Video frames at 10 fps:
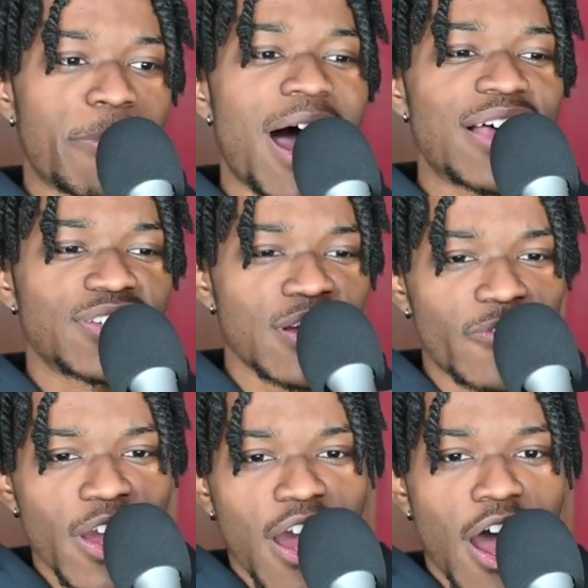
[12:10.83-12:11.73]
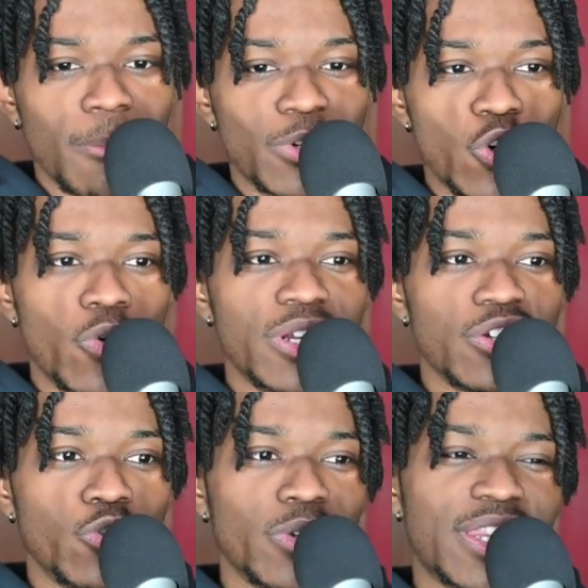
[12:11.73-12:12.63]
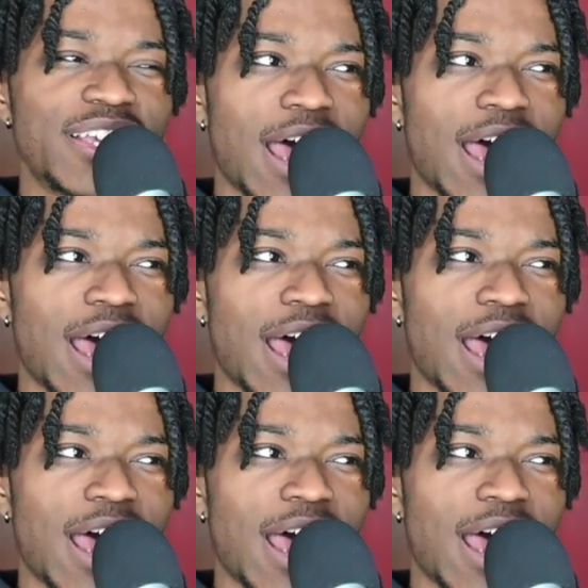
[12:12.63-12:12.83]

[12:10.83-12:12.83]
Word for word: positive, um, doing doing things.